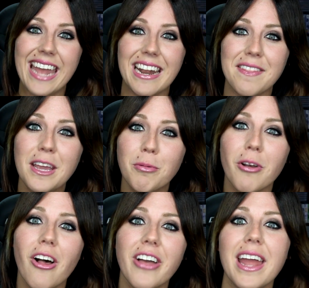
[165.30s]
And I think we're
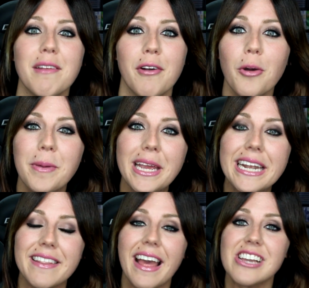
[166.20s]
all kind of
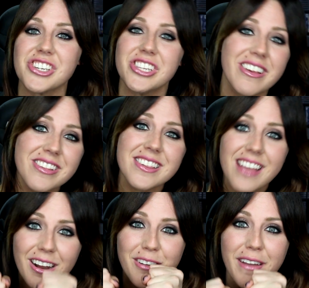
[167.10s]
hoping that she doesn't
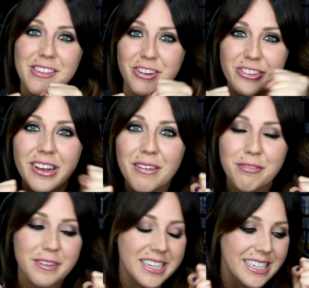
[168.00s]
sacrifice
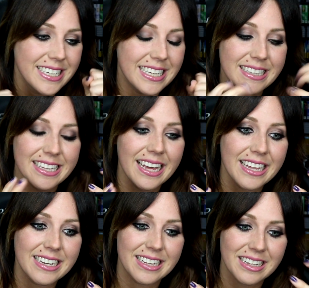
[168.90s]
herself in the
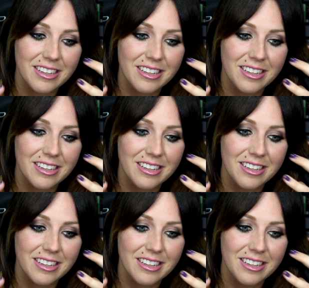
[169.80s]
end.